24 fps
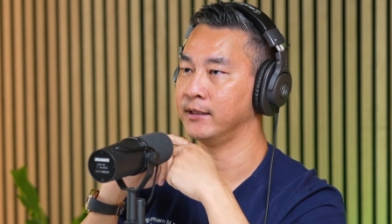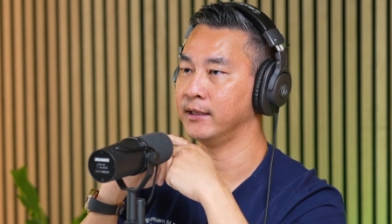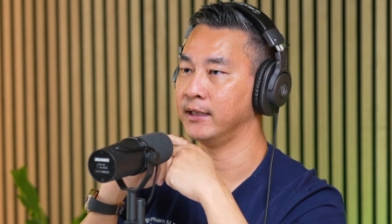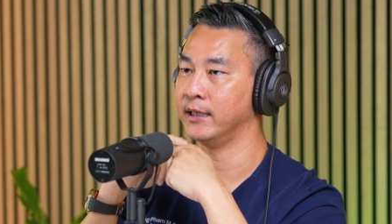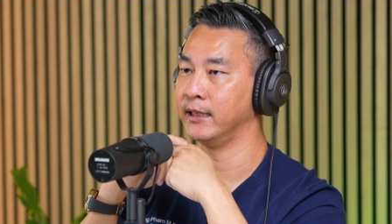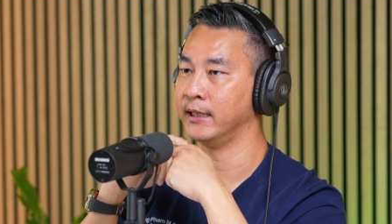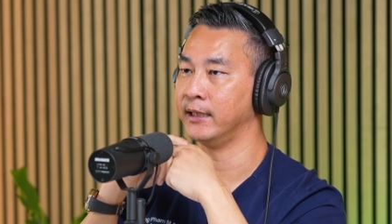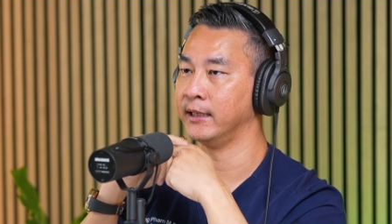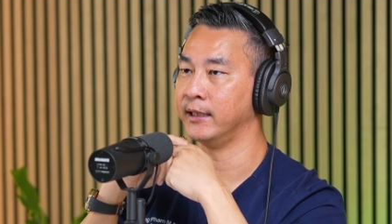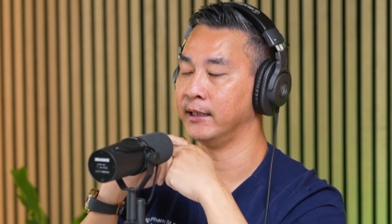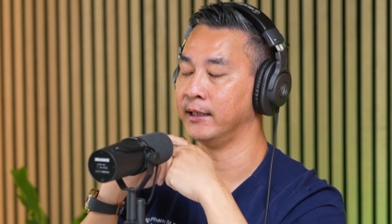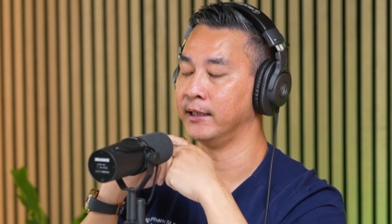
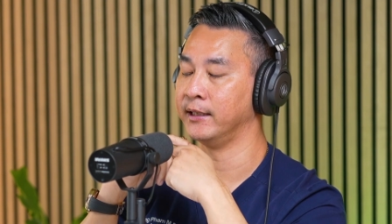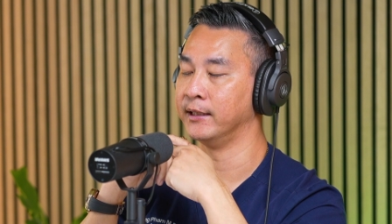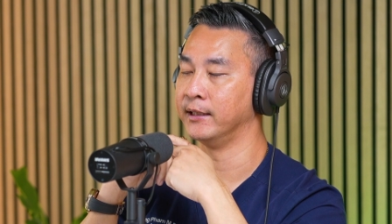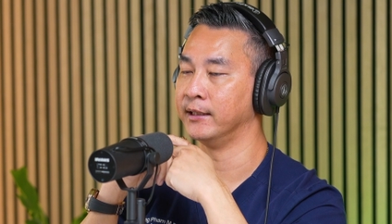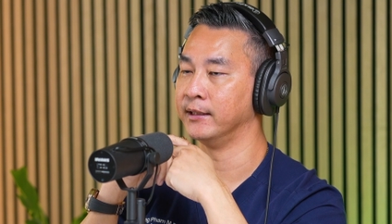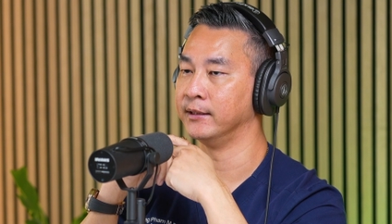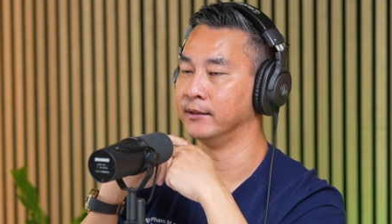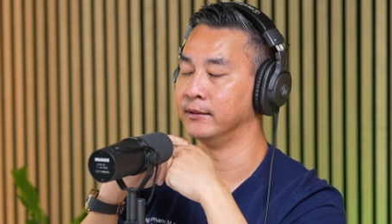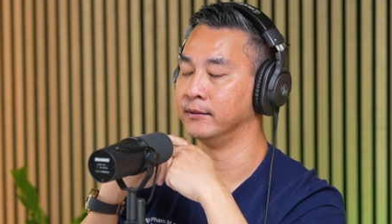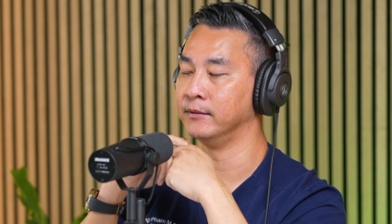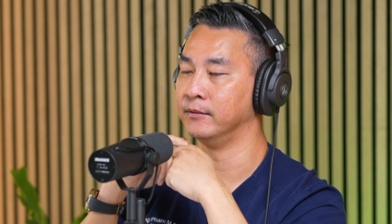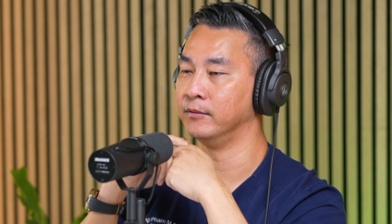
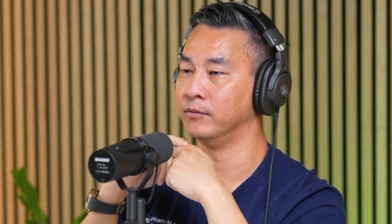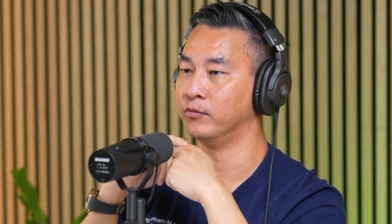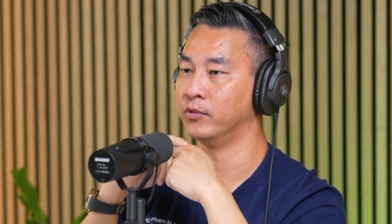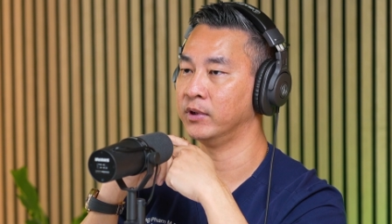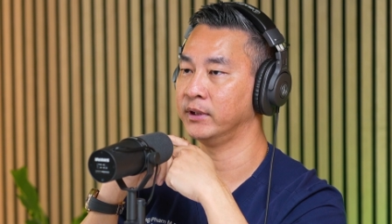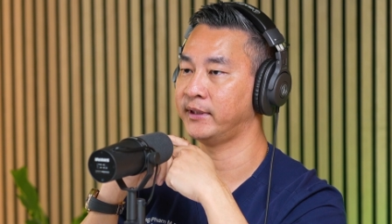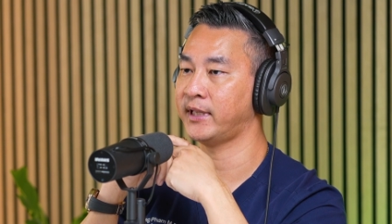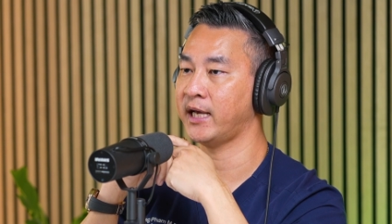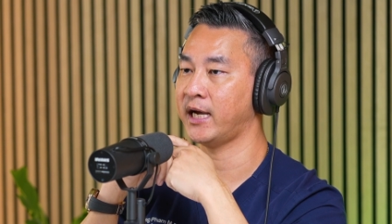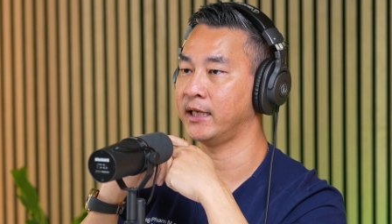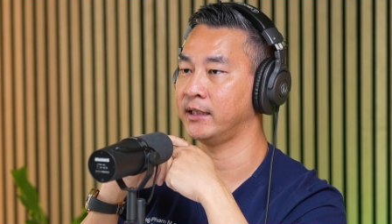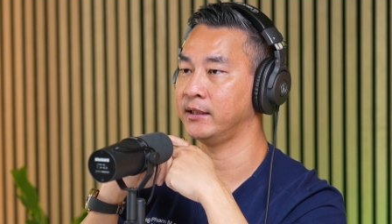And
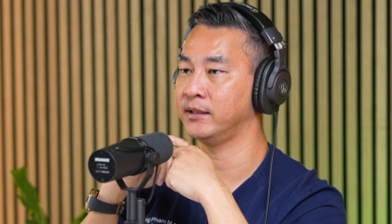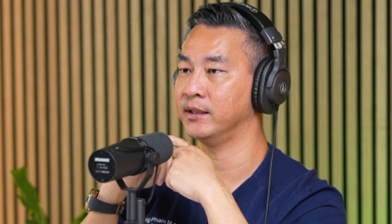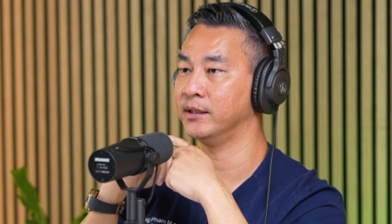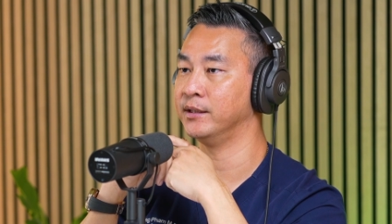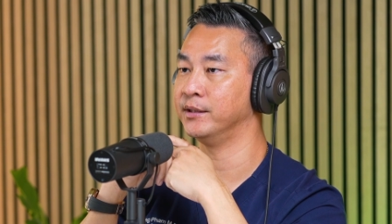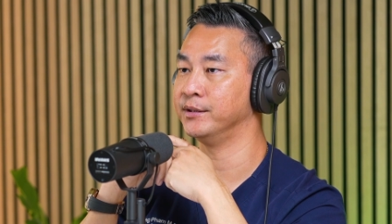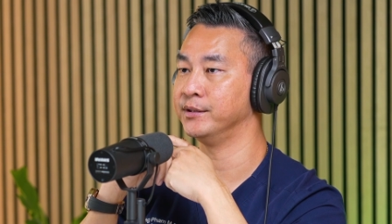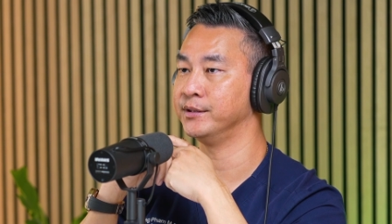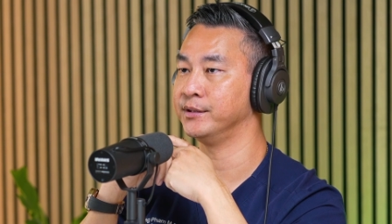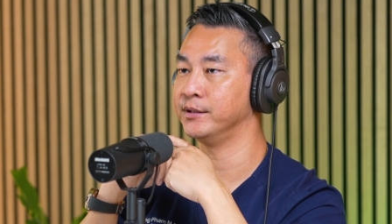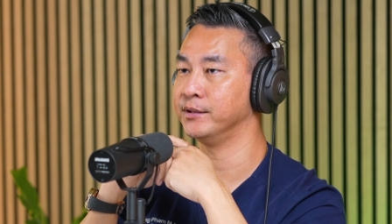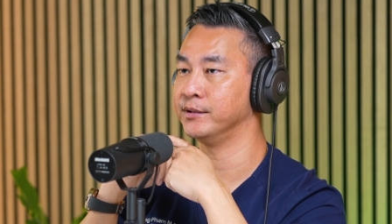what that
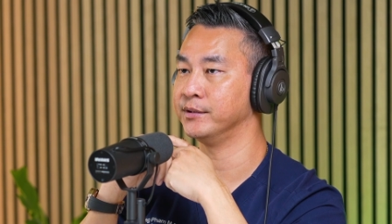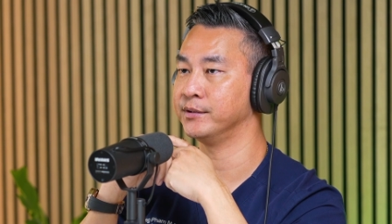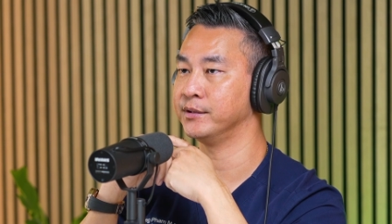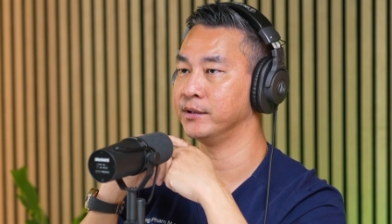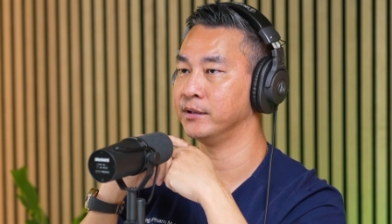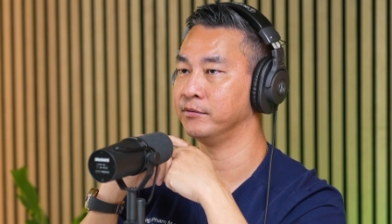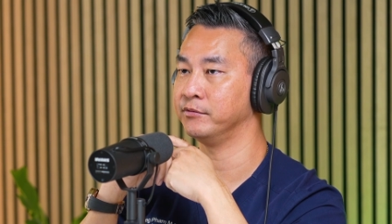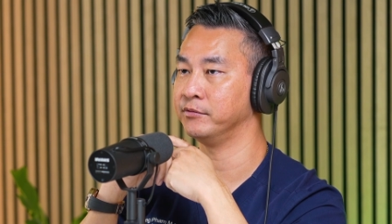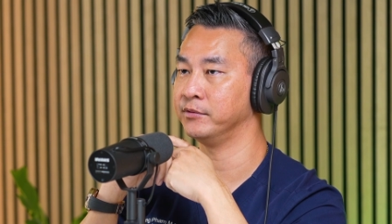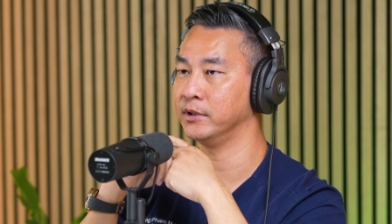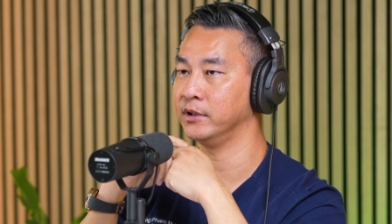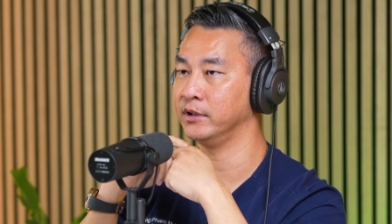does is it
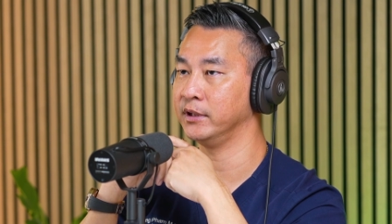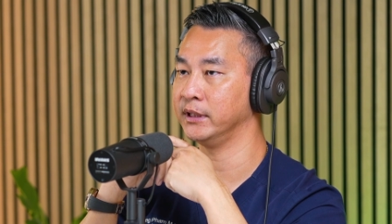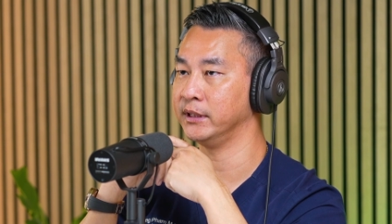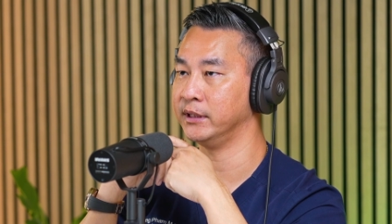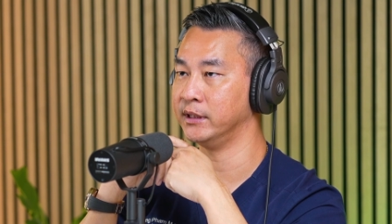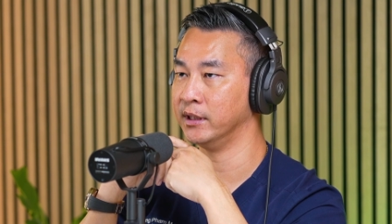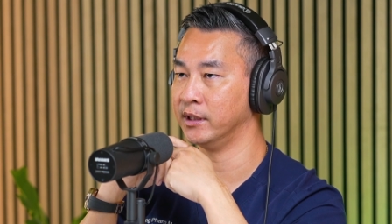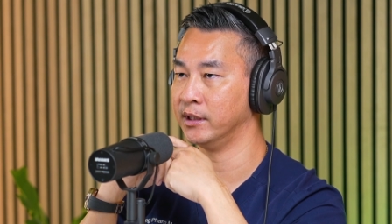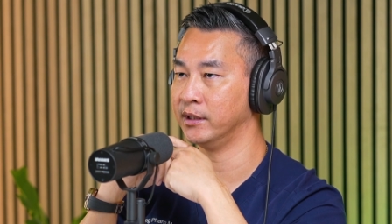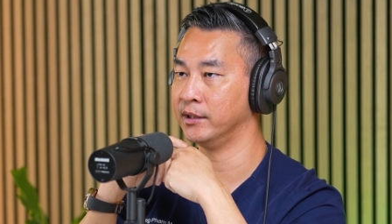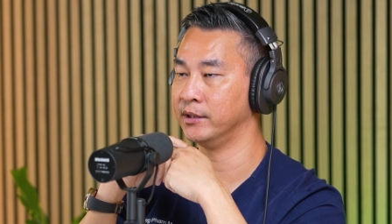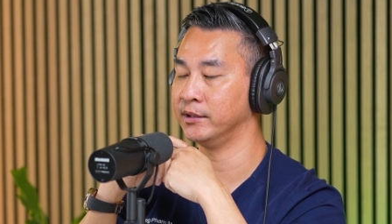really
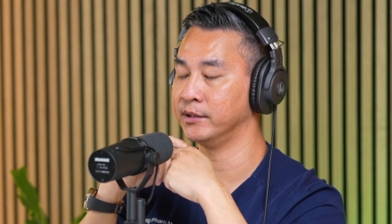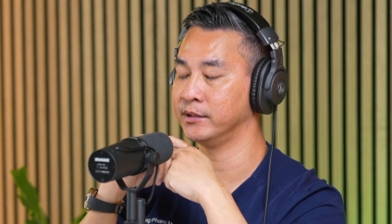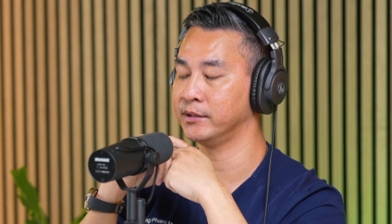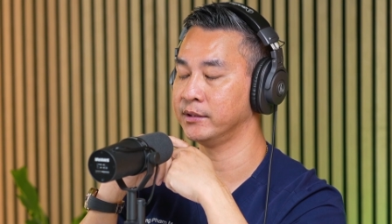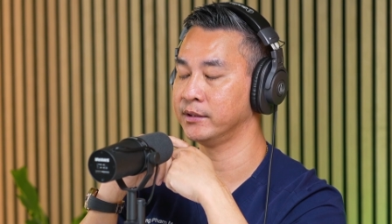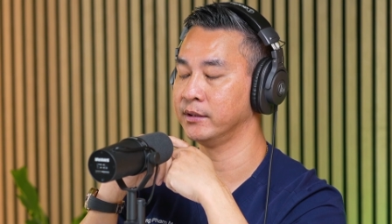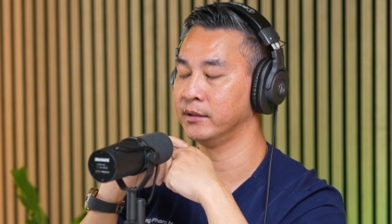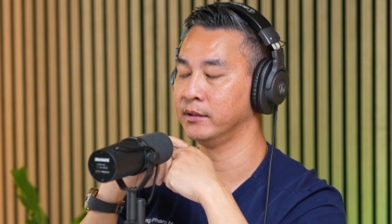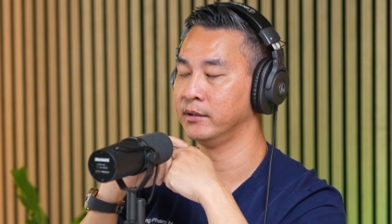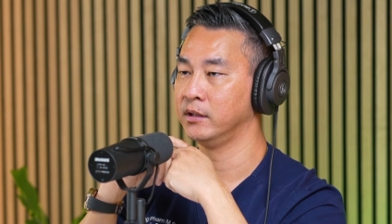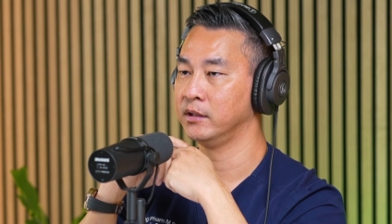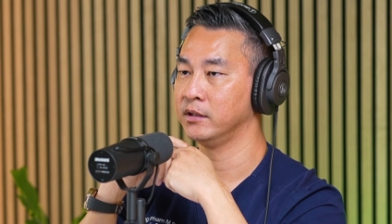
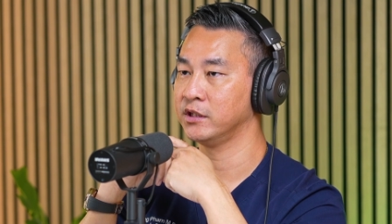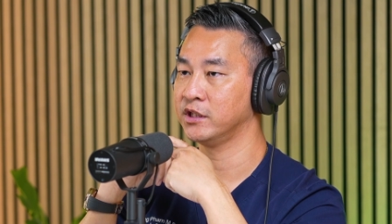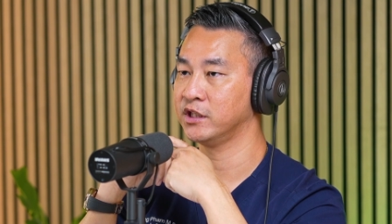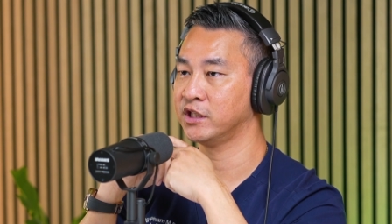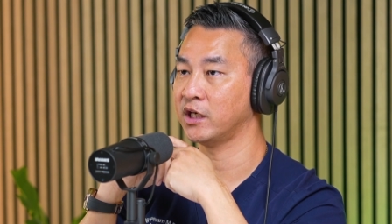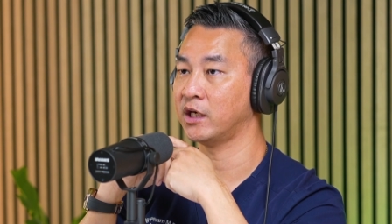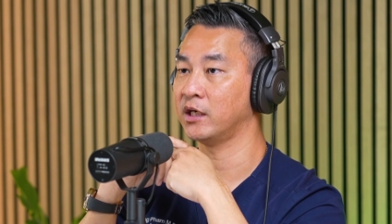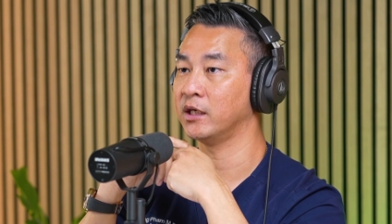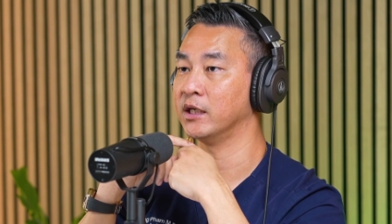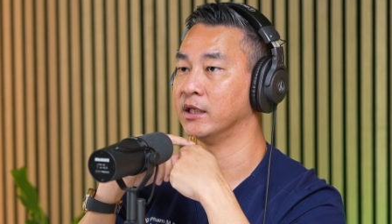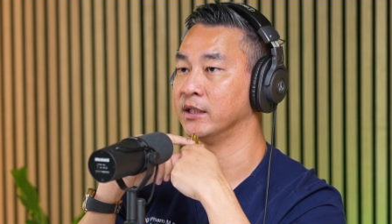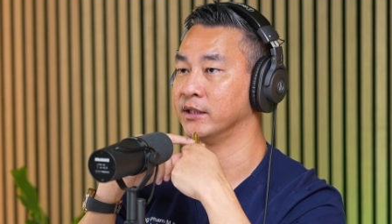does
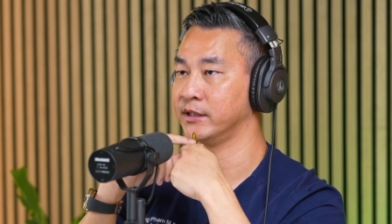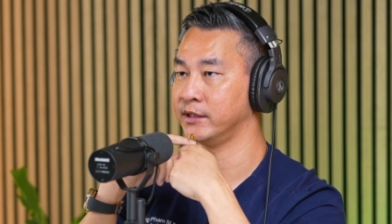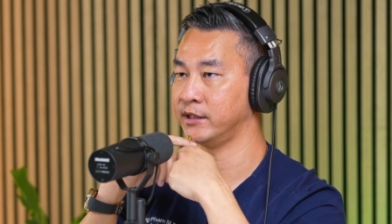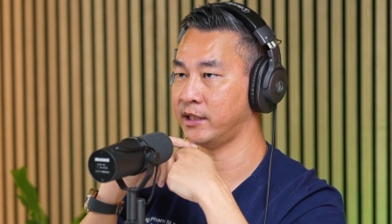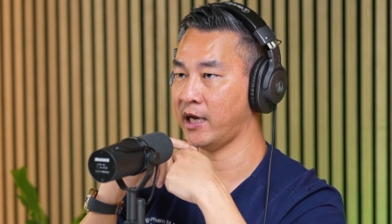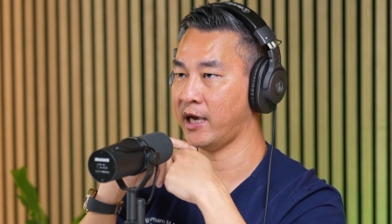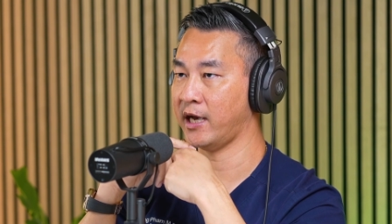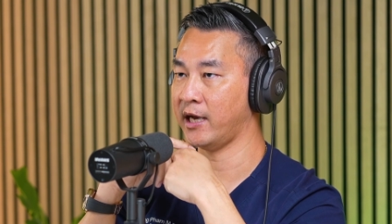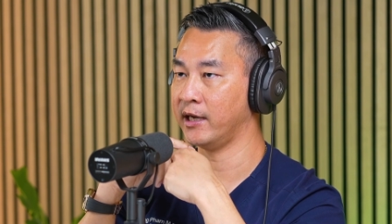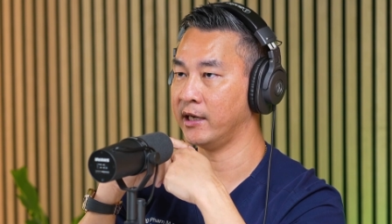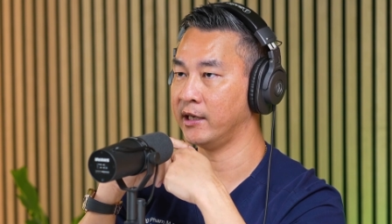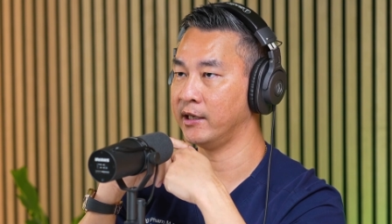shut us
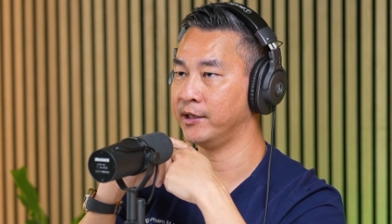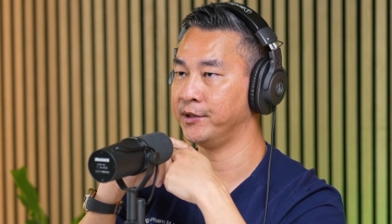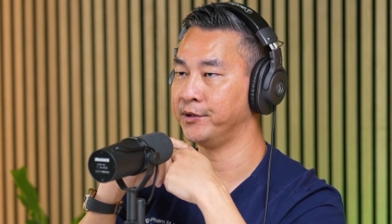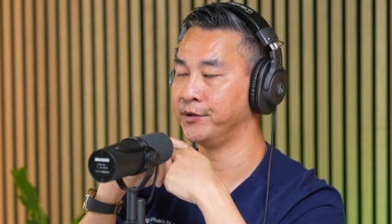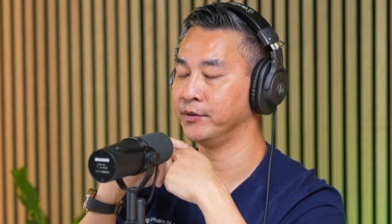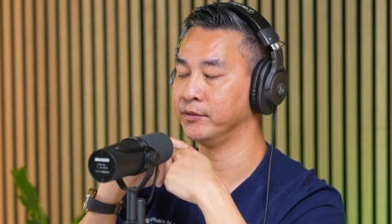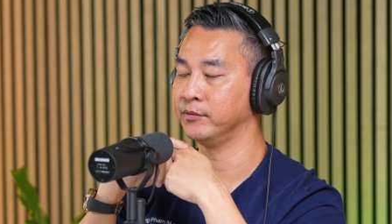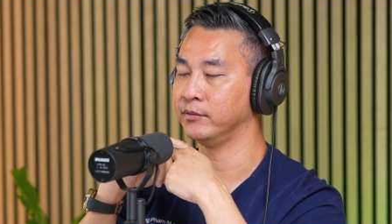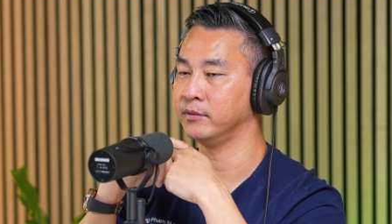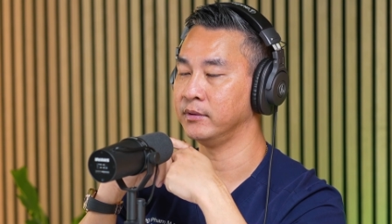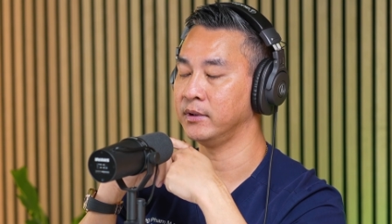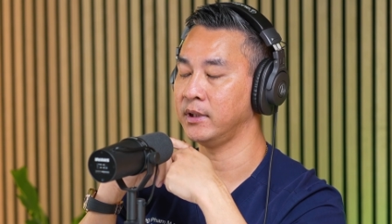
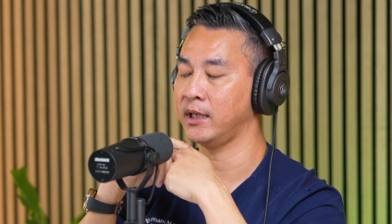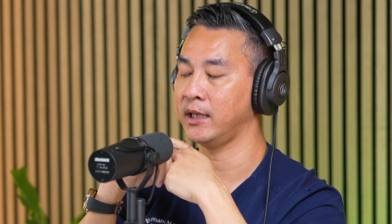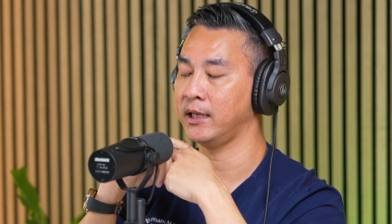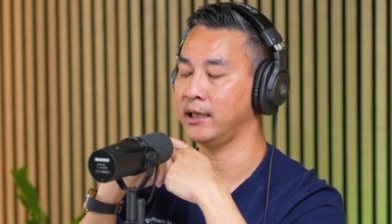down